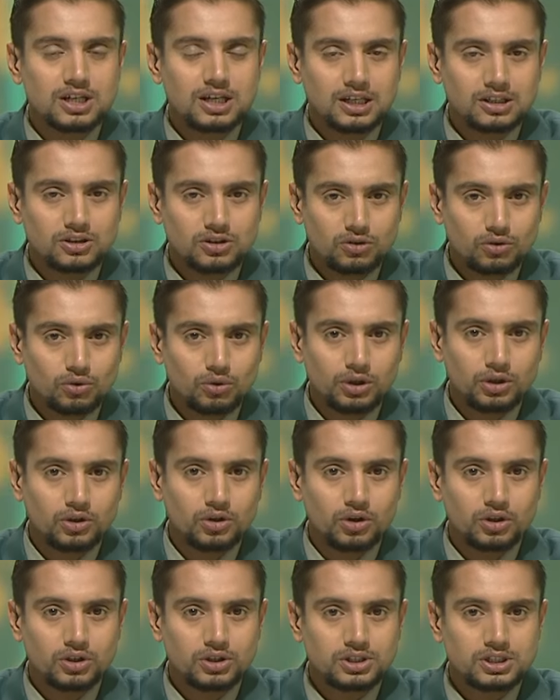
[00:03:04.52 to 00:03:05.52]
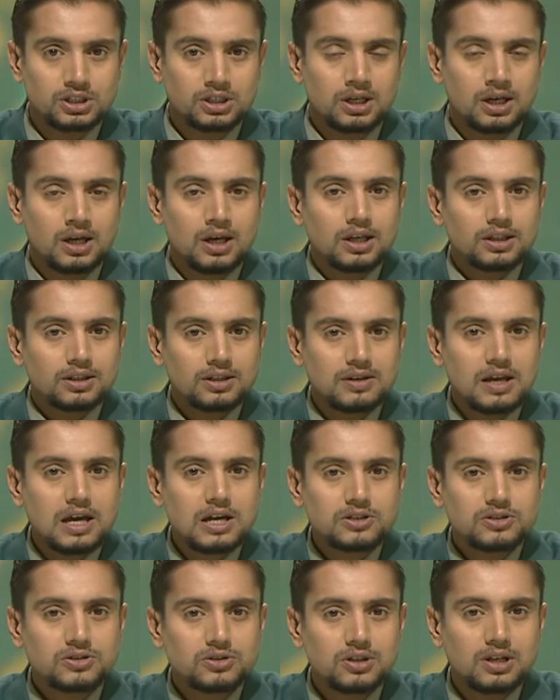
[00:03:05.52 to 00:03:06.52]
in the ruling coalition, the
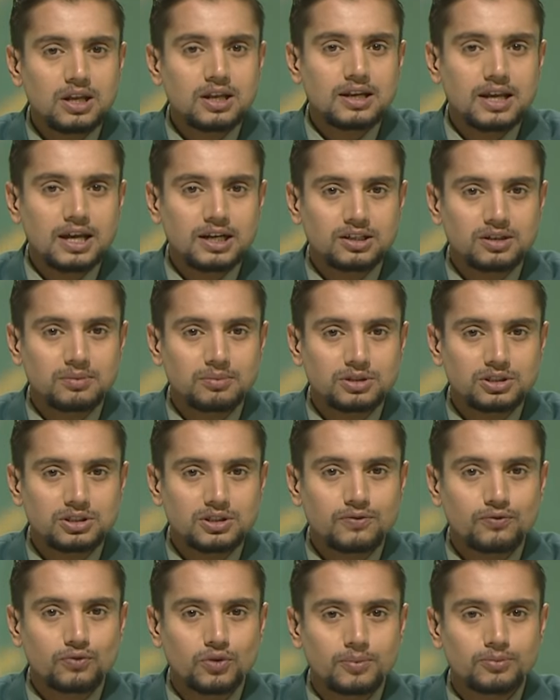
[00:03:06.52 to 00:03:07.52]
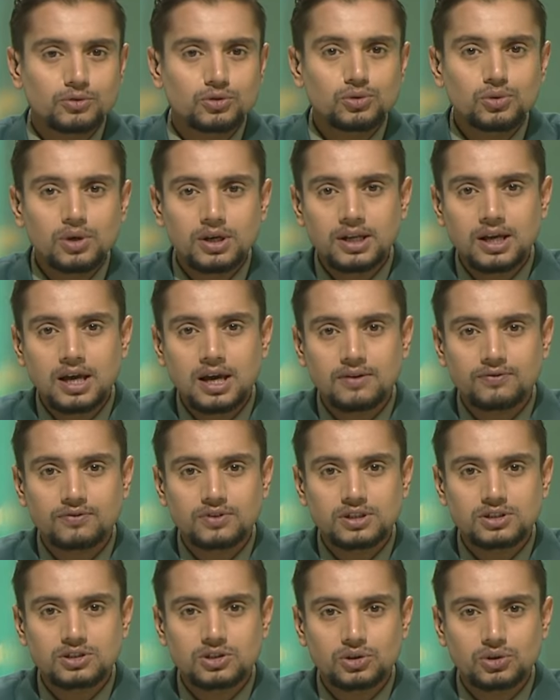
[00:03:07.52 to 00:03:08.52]
National Land Commission formed two and a half
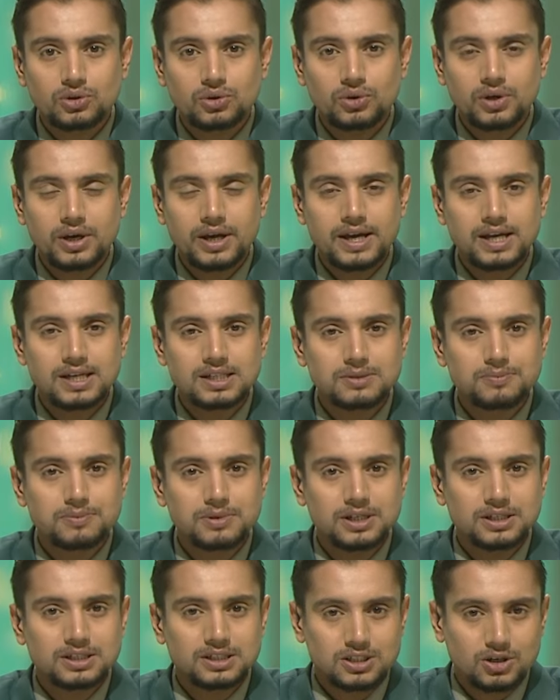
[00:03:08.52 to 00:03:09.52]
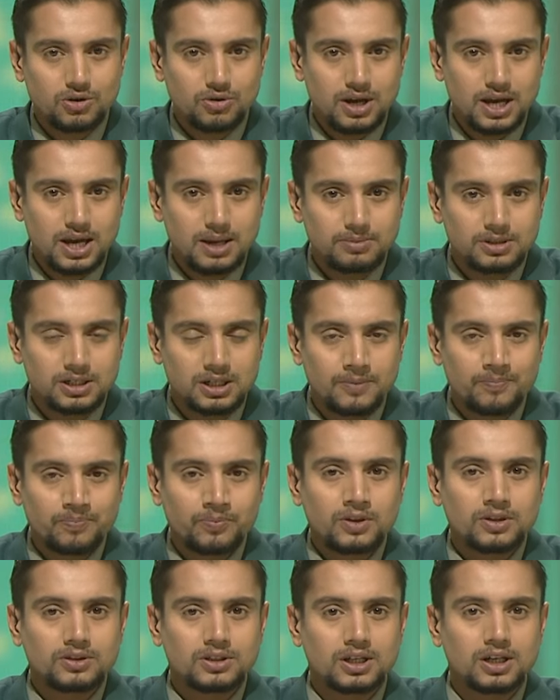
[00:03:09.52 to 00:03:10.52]
years ago has been scrapped.
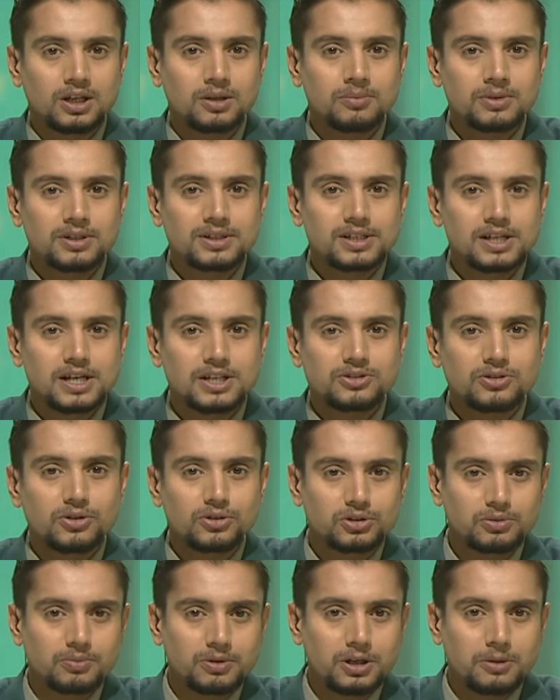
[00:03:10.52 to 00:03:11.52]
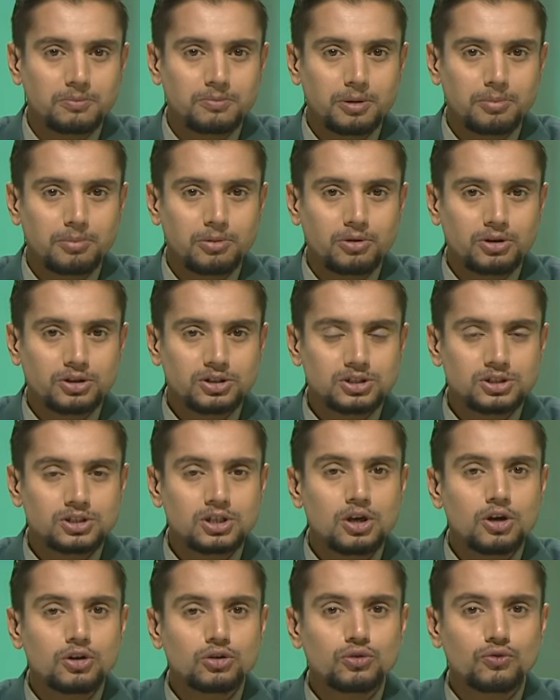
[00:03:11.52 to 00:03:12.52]
The government has also begun preparations
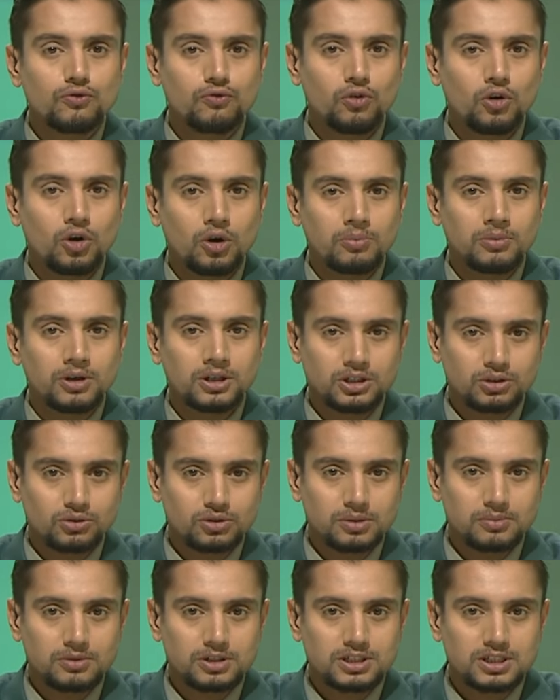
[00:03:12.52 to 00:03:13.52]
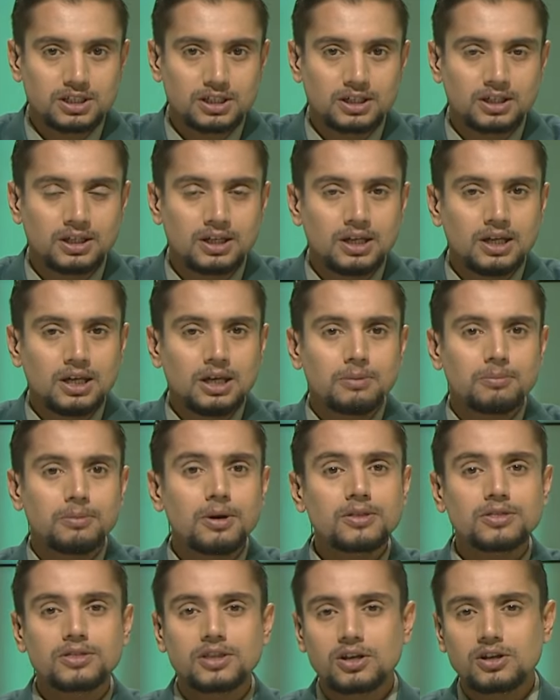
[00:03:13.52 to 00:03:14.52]
to form a new commission.
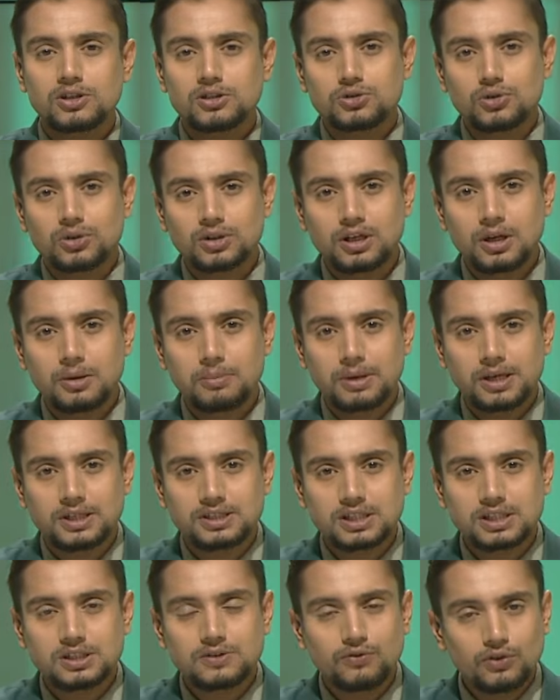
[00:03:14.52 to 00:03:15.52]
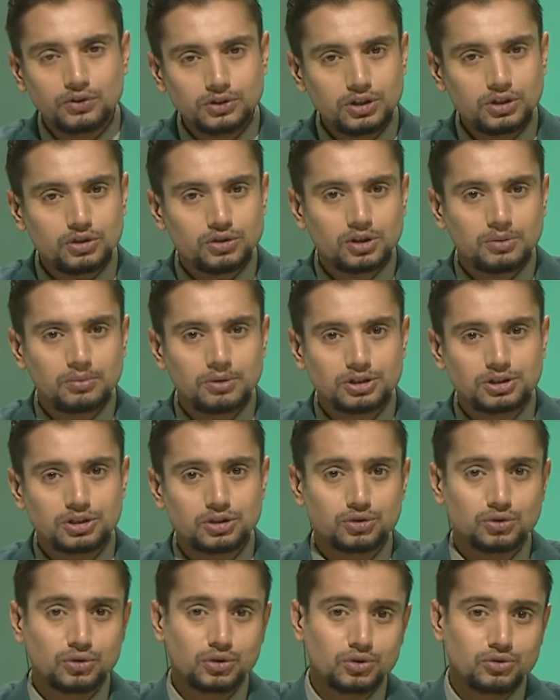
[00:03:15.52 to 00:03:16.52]
But there is no clear basis for the new
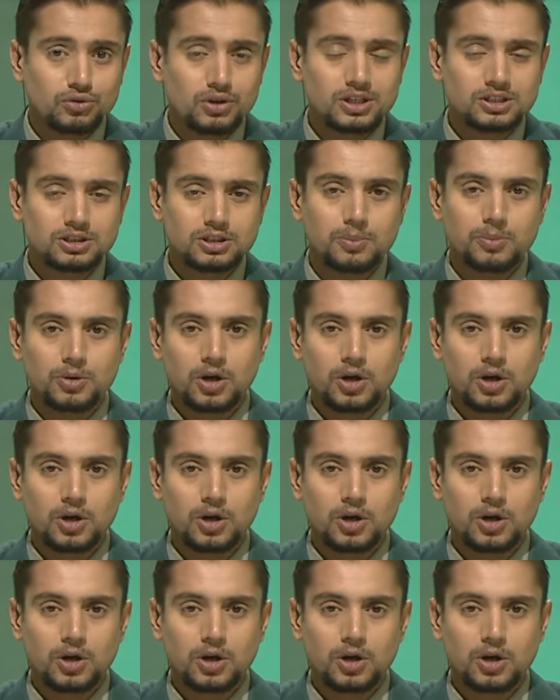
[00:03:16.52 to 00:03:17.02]
commission to address the